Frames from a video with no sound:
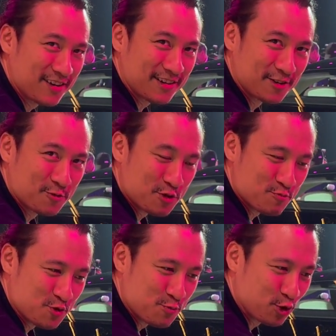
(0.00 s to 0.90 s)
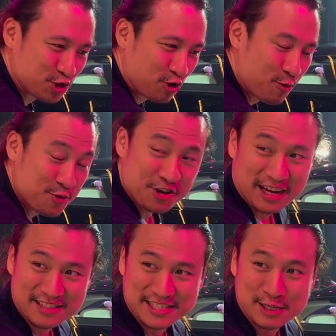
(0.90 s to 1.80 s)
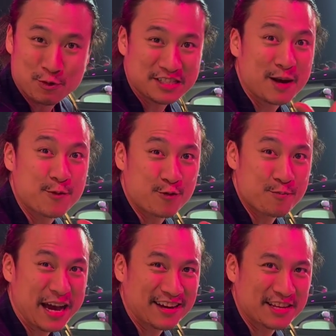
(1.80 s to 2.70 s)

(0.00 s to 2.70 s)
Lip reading: you know, when you push the door open, you can't see what's coming from behind